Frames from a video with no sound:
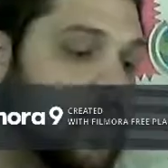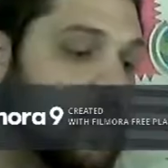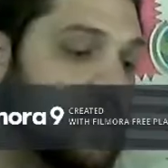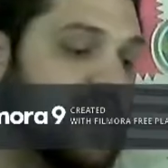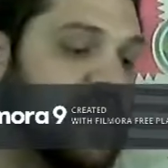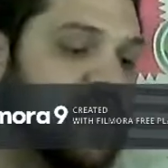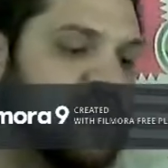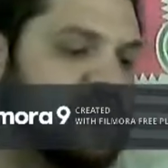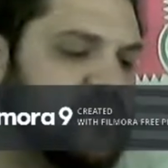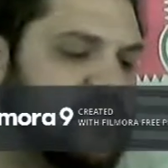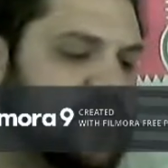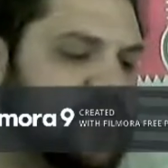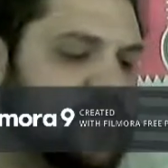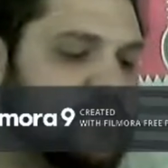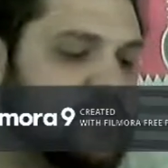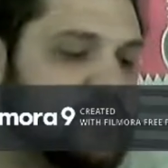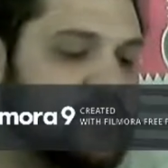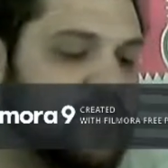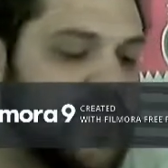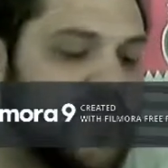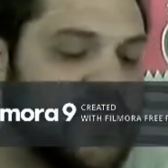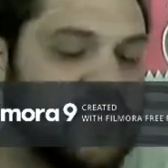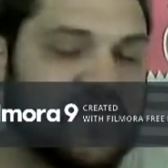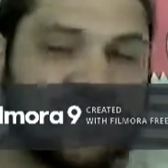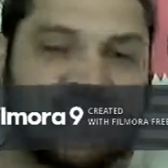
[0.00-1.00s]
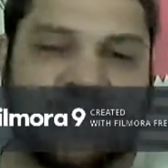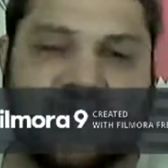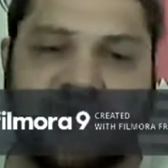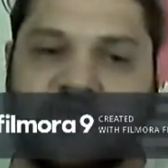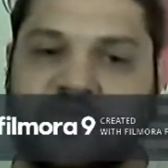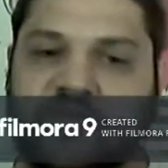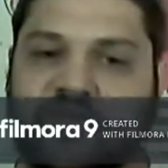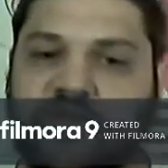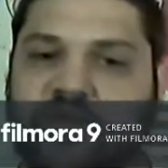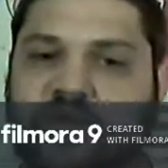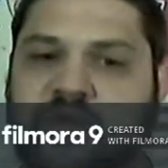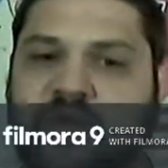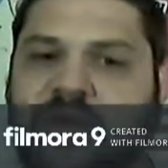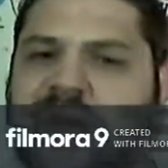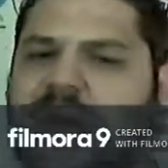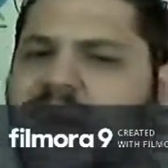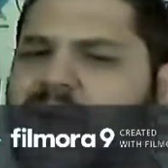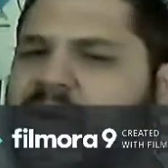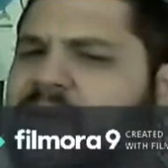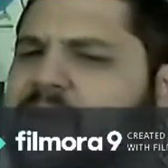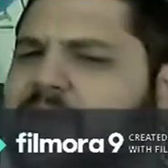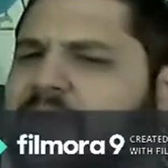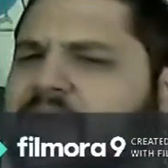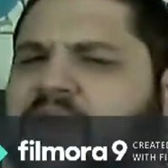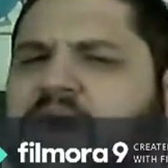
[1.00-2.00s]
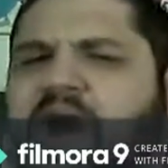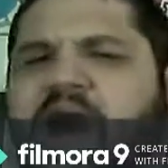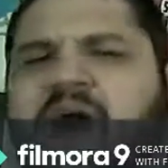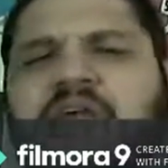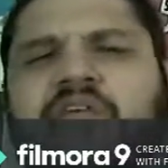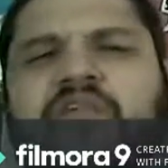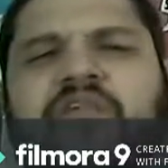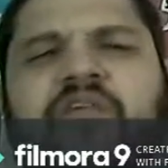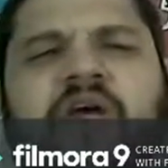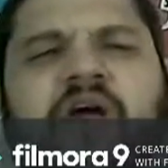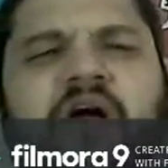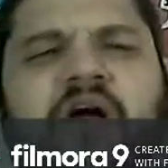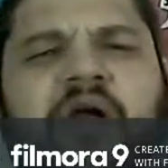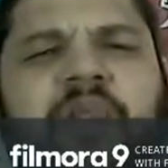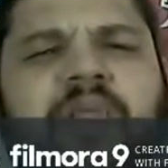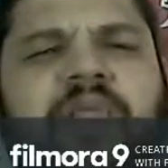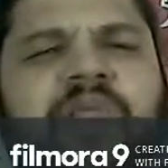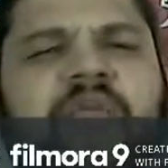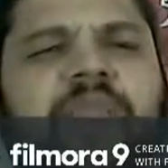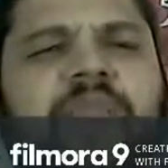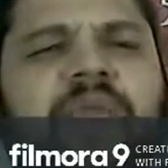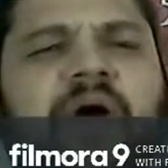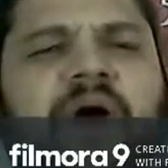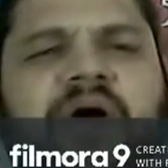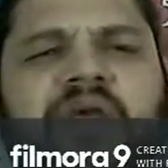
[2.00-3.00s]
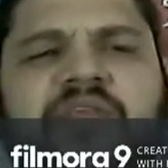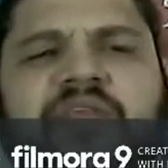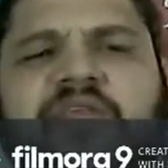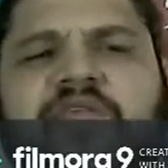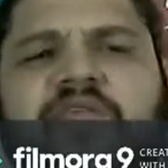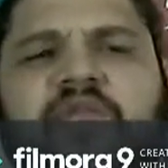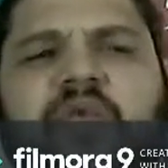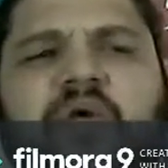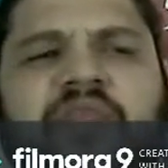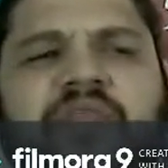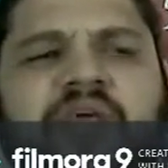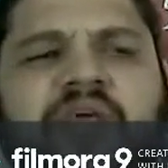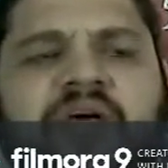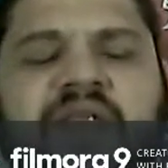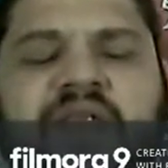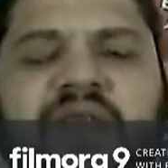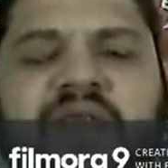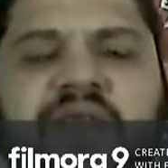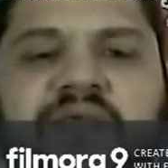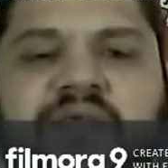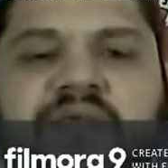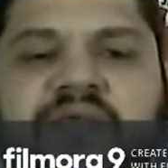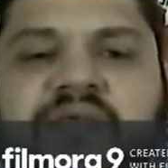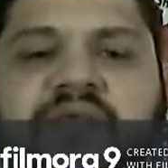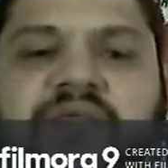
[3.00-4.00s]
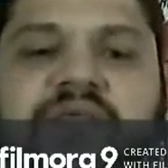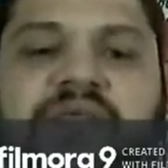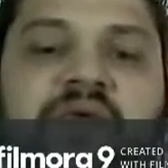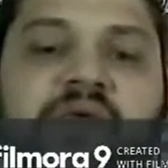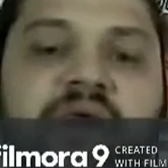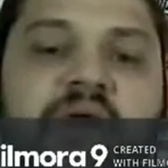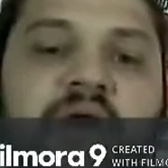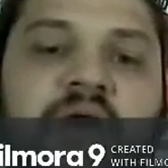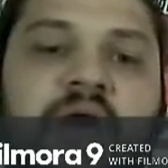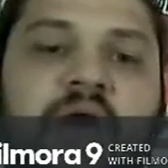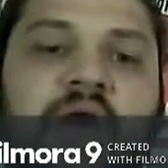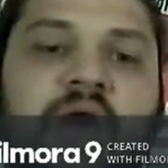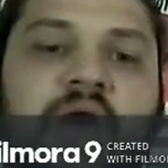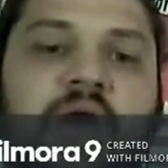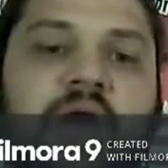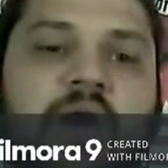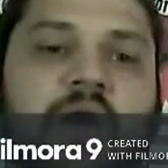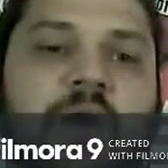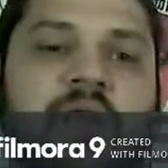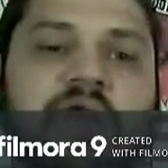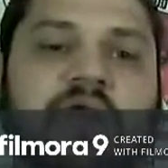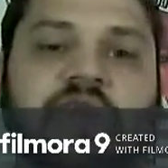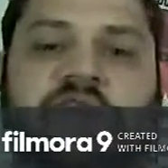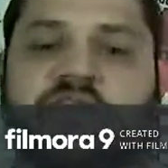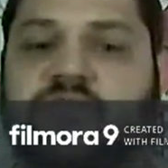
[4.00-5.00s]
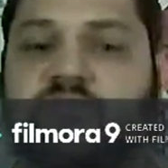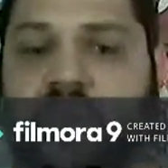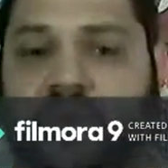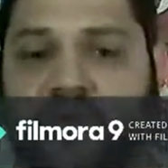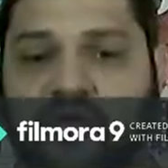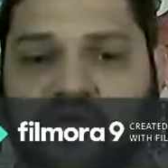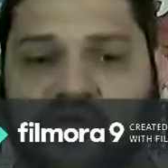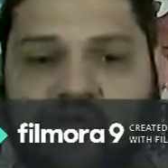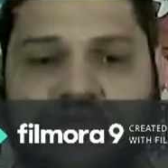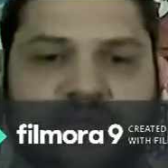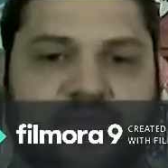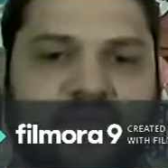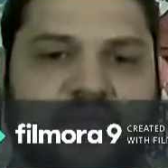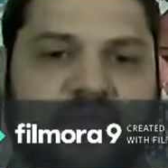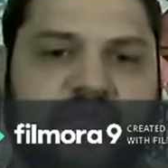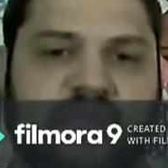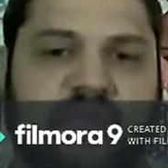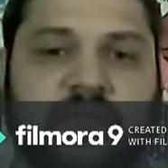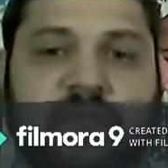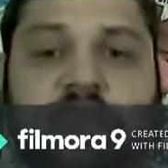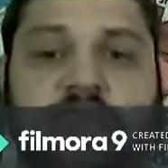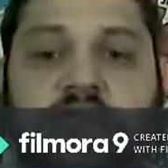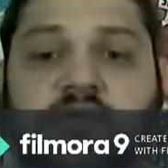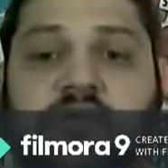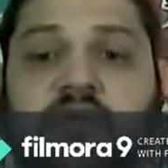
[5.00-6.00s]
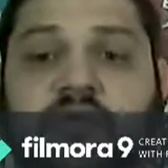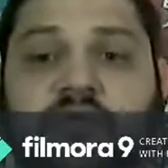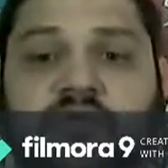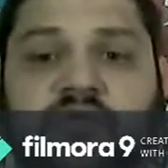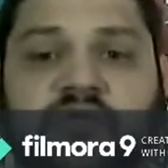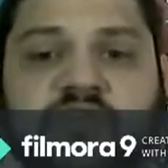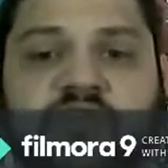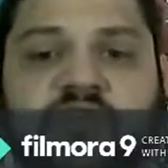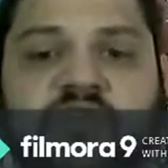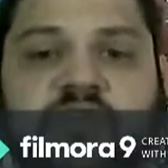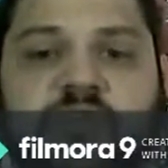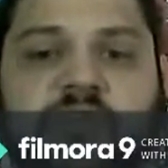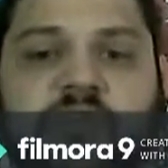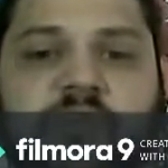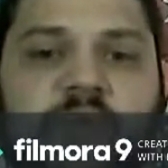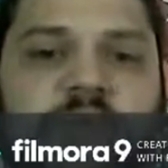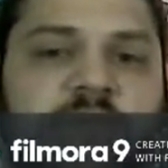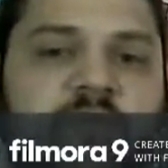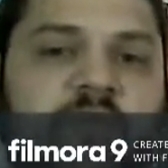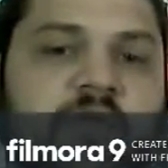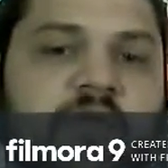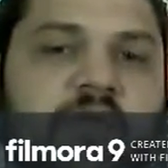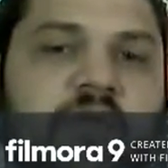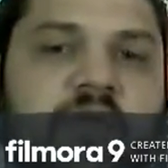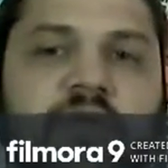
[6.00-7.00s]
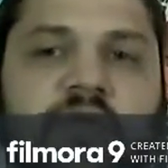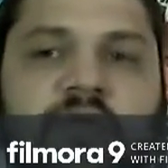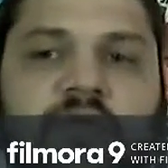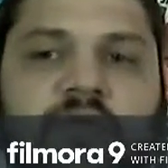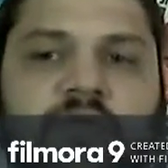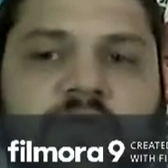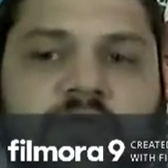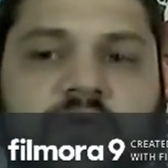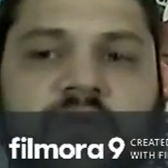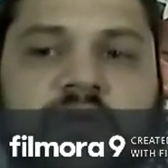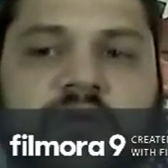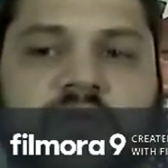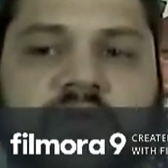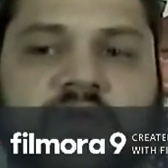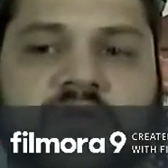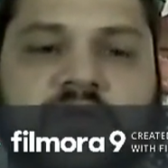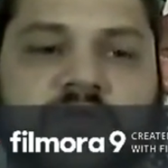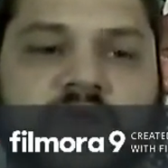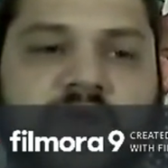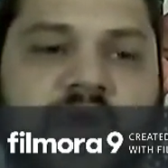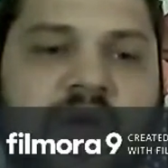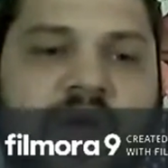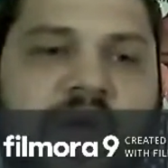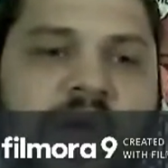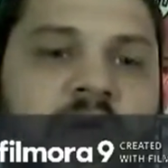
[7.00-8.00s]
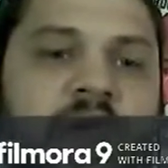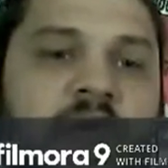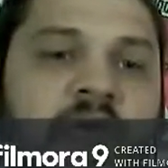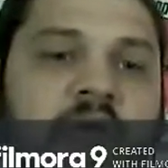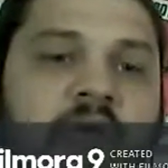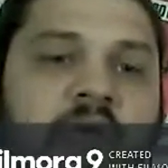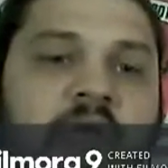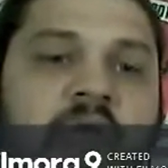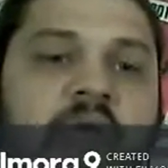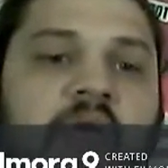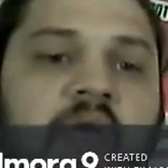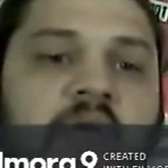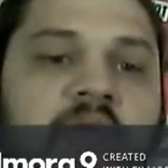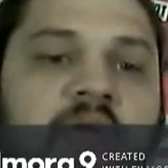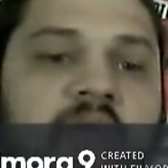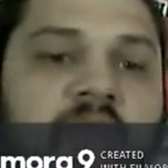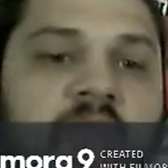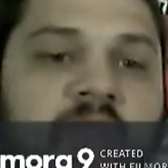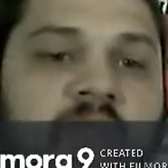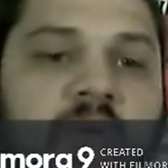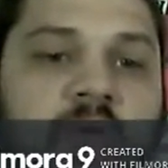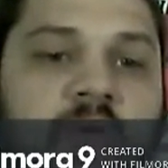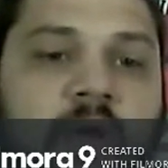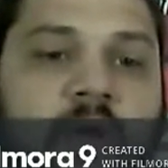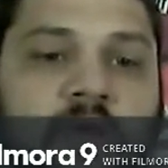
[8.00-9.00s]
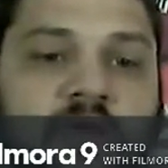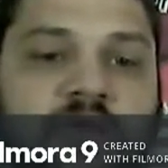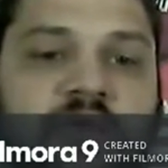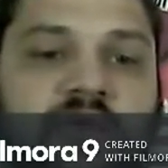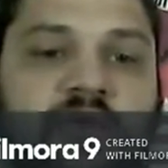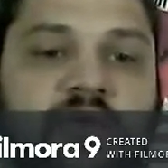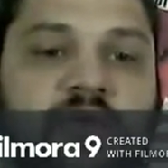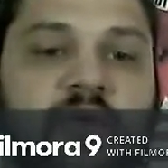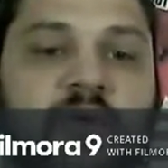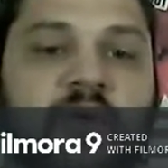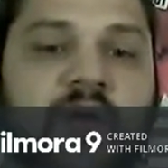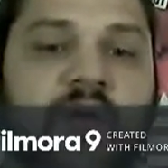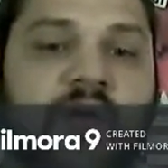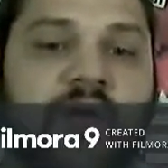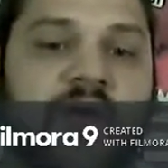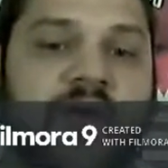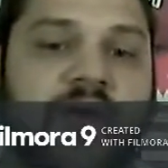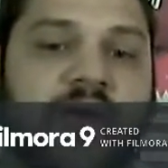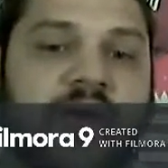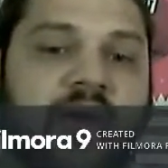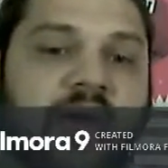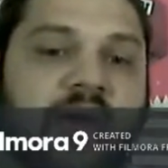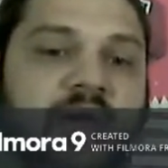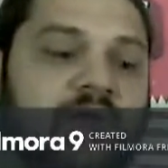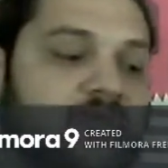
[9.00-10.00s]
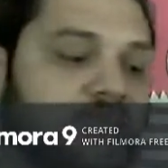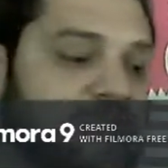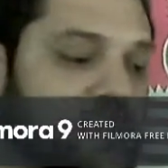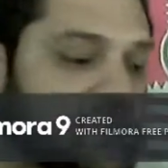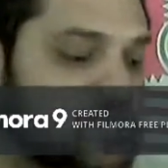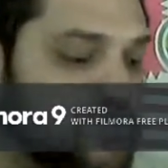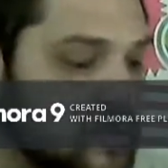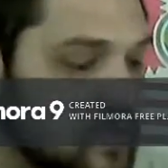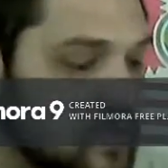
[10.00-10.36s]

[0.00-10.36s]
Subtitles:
They have an express interview. I am not 100% positive what that is, but if it's something you're interested in maybe doing, you can look into that. And they also have.